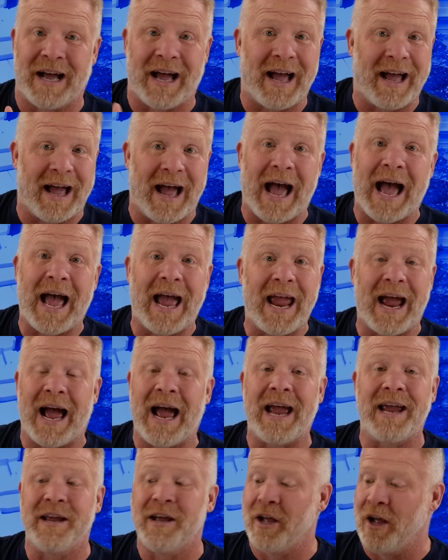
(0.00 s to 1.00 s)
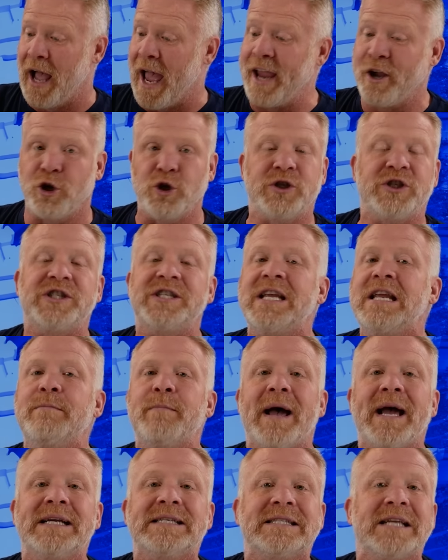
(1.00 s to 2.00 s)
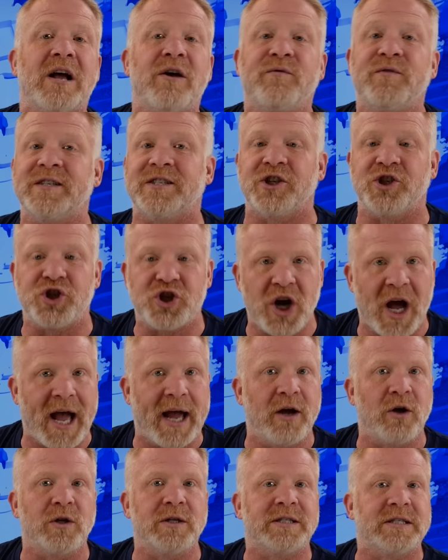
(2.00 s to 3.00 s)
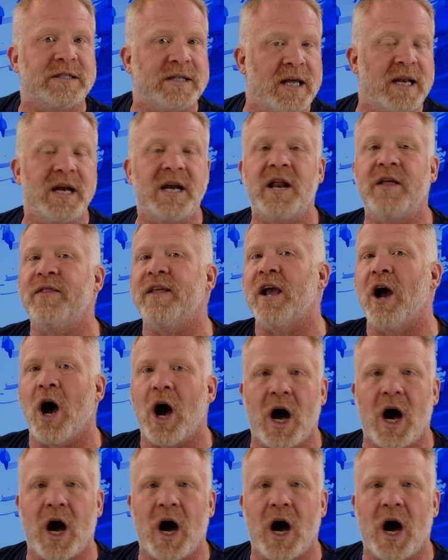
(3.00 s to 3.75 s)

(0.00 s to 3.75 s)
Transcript: I could see myself as a child sitting in the